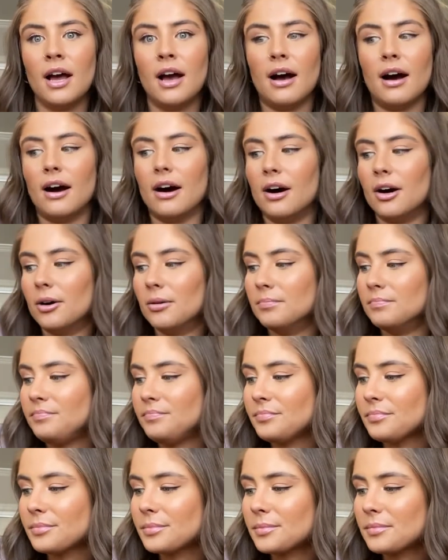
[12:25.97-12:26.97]

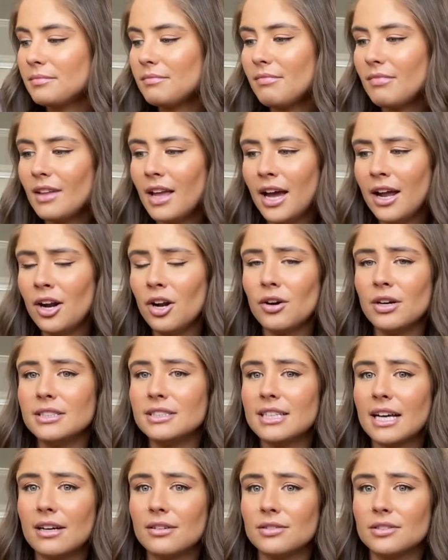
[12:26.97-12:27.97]
I don't know, it
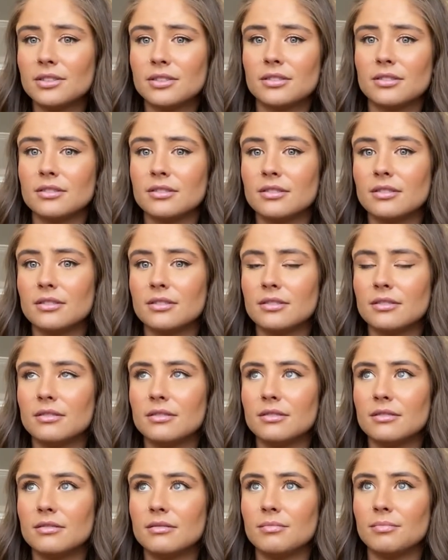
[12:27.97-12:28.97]
sounds
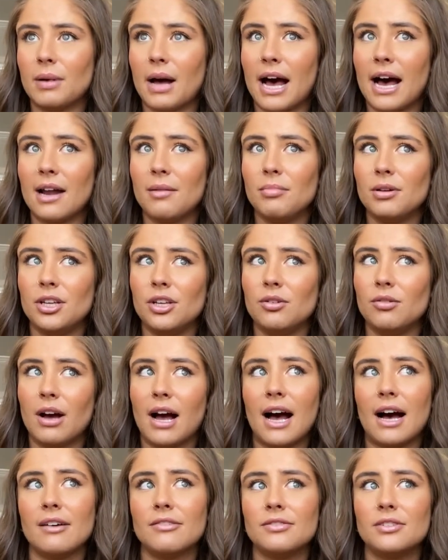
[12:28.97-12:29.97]
bad, but you
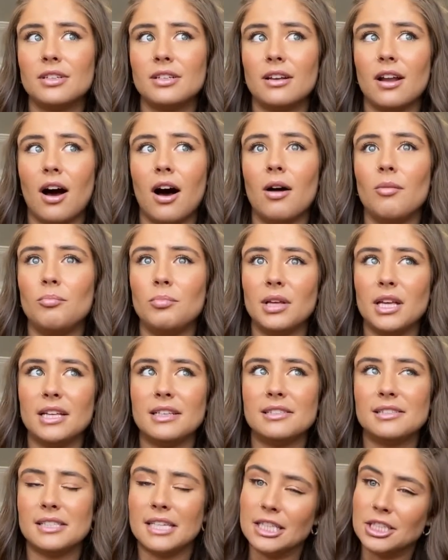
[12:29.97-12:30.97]
have to not be
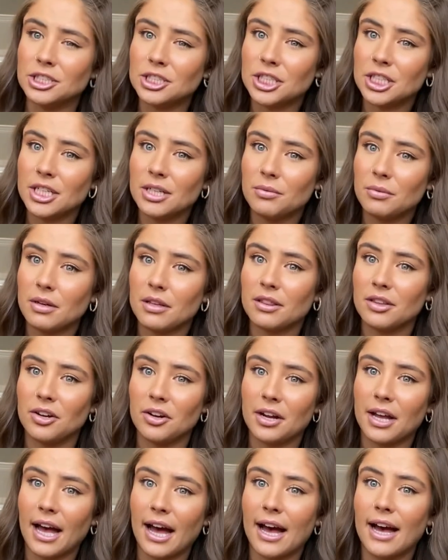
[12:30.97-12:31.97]
stingy with your
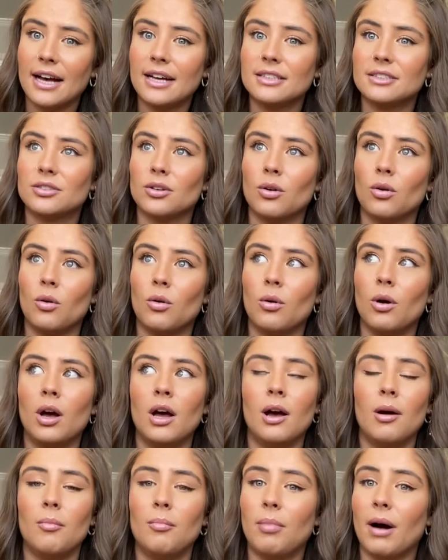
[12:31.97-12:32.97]
cat. So
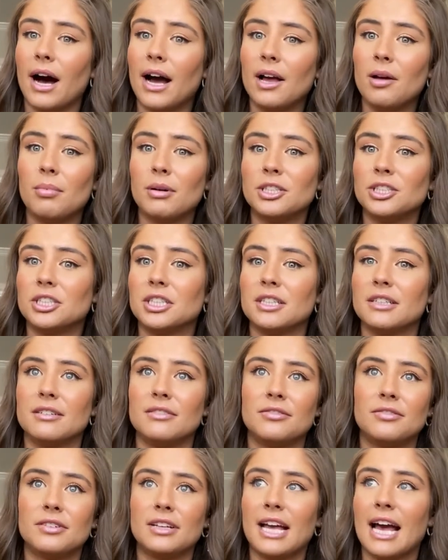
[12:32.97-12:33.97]
buy a bunch
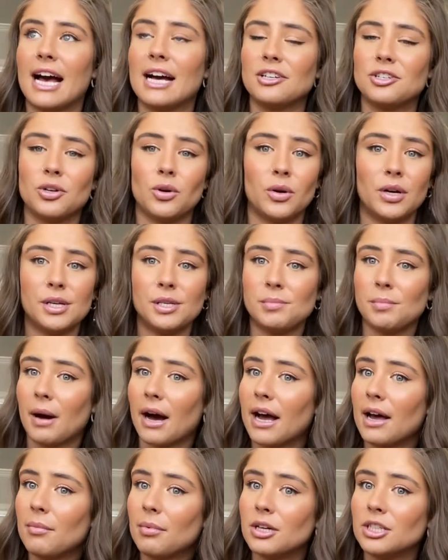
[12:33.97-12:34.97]
of cat toys, buy
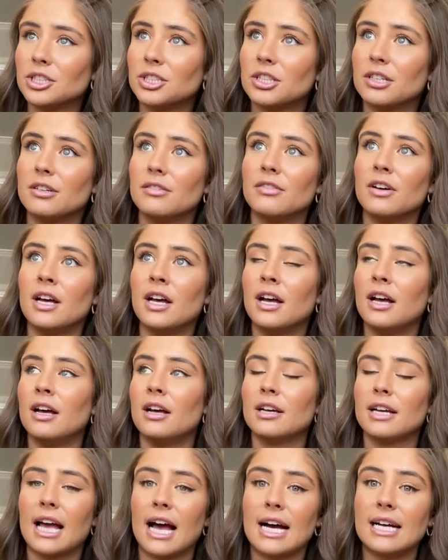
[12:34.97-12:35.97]
a bunch of
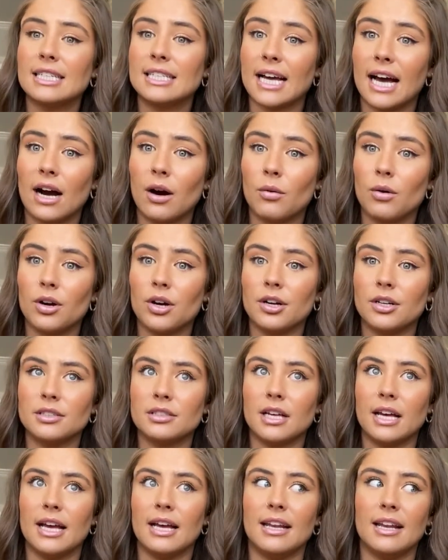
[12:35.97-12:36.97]
cat towers,
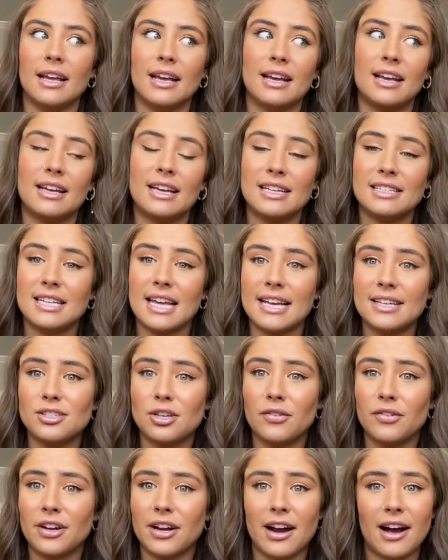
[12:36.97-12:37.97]
and it takes
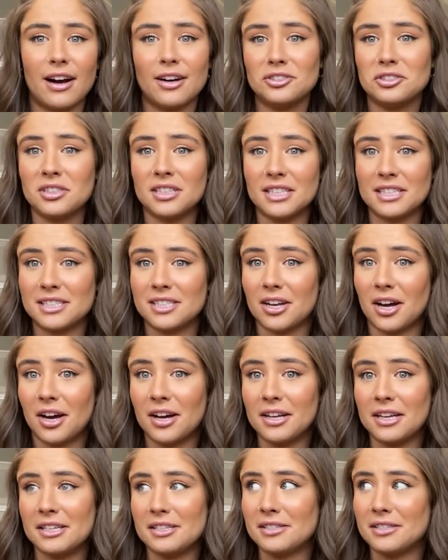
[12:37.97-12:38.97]
over your house, and it's
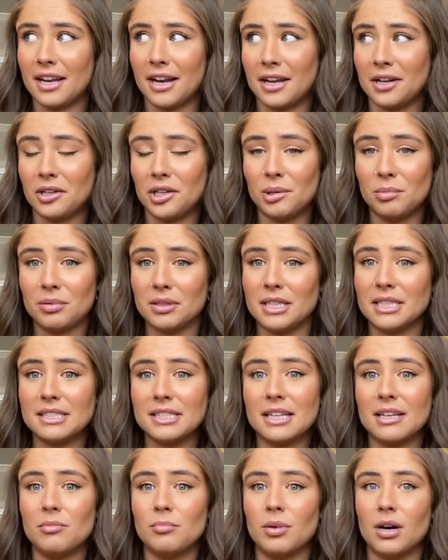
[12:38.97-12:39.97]
not aesthetically
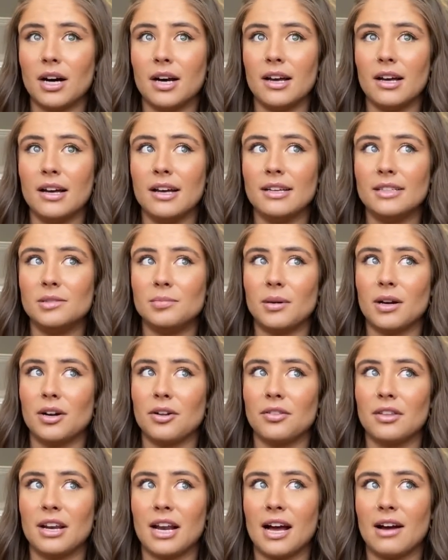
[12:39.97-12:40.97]
pleasing, but it's better
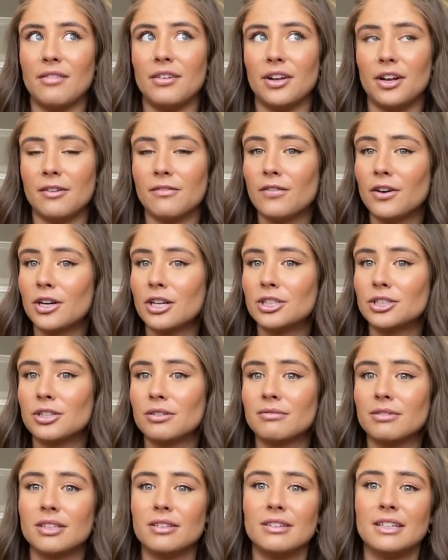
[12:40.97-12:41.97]
than having your furniture
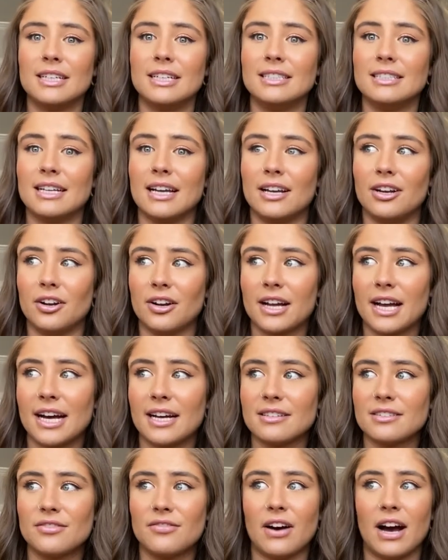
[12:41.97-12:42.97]
ruined and your
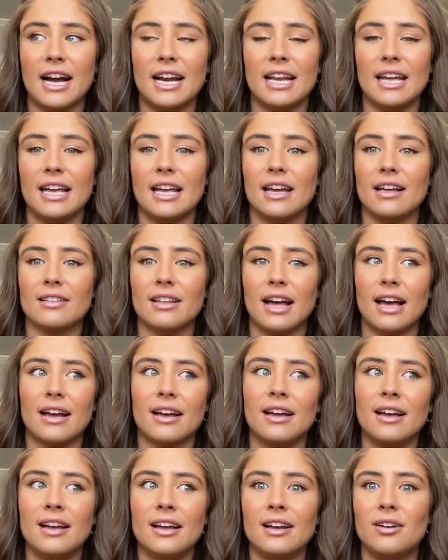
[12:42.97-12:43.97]
cats fighting. Like
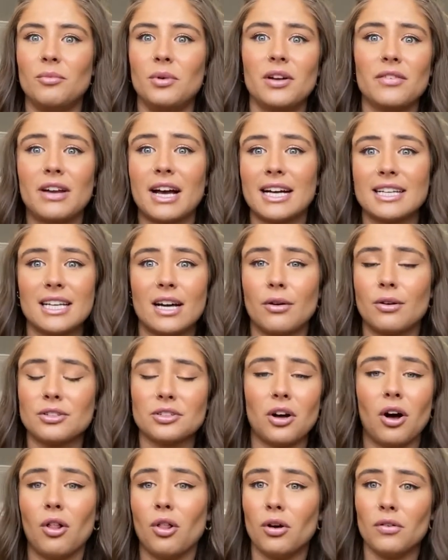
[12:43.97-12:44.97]
we have cat towers
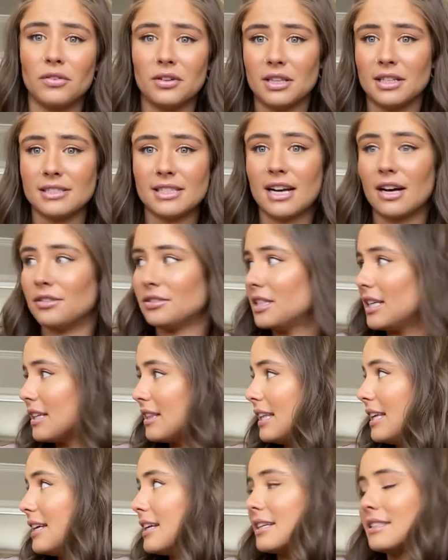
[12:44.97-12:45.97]
all over this house, I
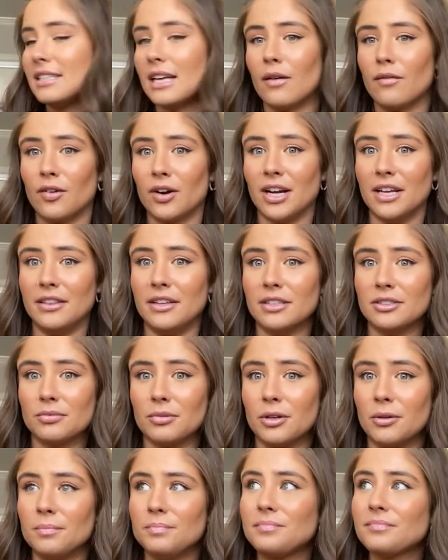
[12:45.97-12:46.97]
think, except for in this
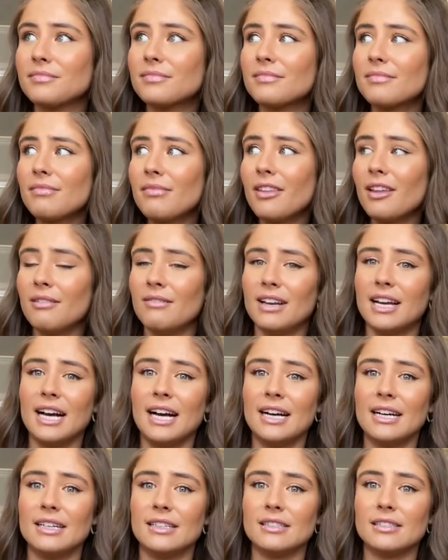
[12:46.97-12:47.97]
room,
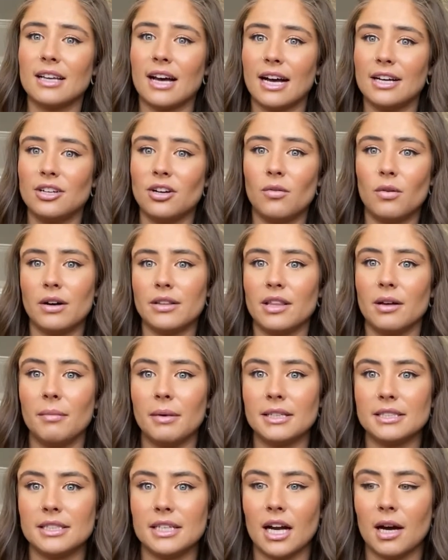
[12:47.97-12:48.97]
because I don't want them
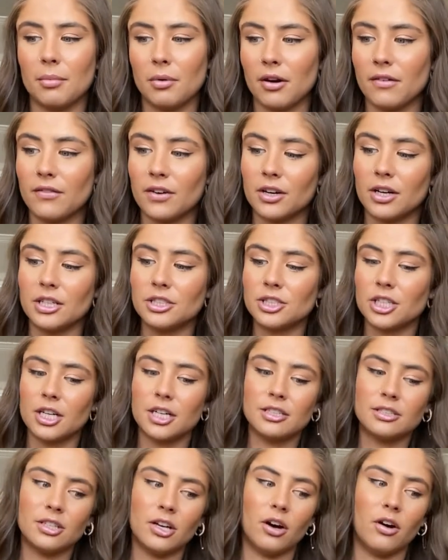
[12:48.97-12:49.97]
messing up our furniture.
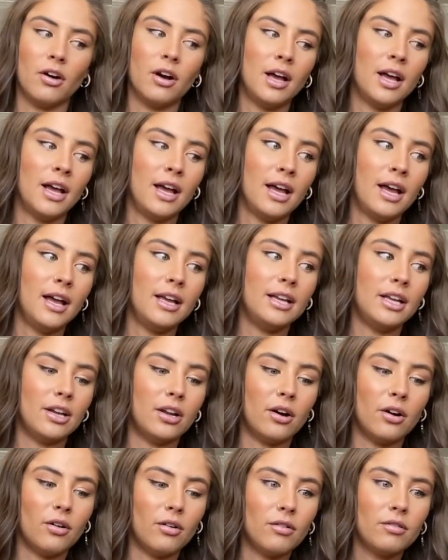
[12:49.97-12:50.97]
So, you
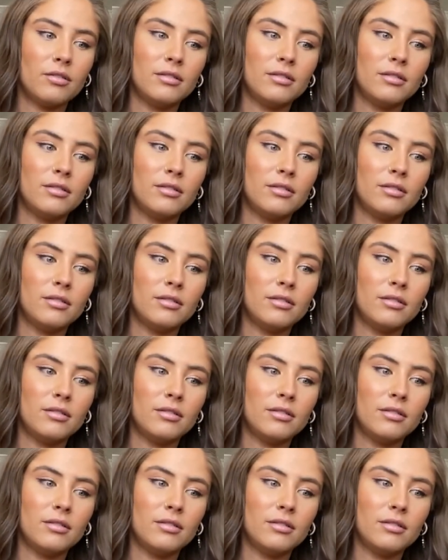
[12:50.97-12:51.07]
know,